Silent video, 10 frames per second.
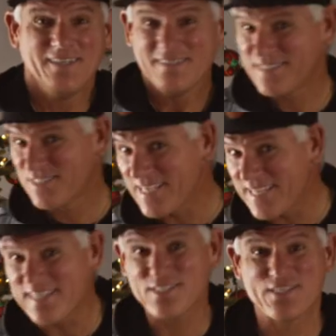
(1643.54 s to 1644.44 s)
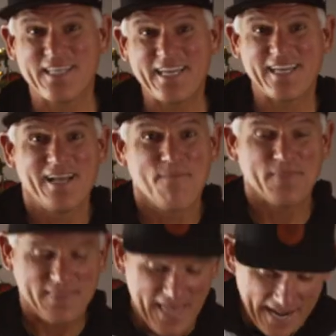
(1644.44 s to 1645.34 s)
Let's see this thing
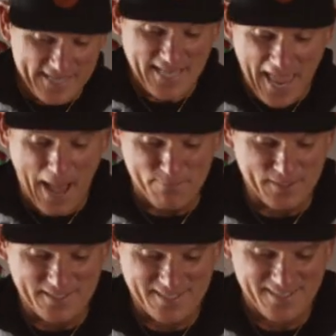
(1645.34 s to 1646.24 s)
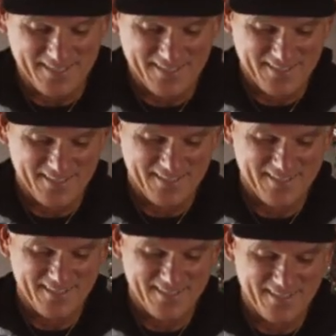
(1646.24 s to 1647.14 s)
that has happened.
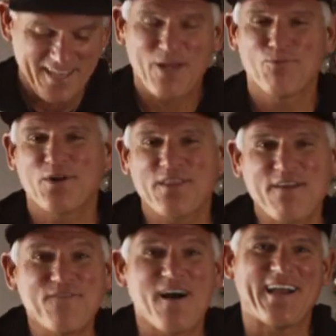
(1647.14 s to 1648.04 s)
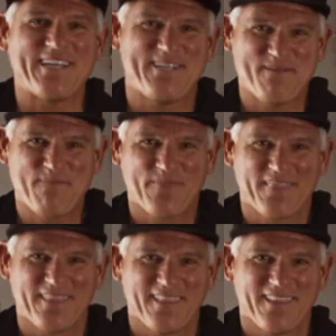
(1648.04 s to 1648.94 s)
And what do they find?
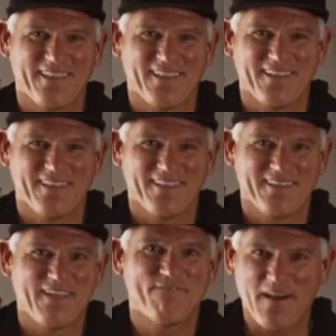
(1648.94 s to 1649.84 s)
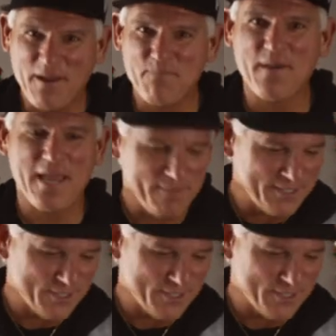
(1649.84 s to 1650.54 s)
They find baby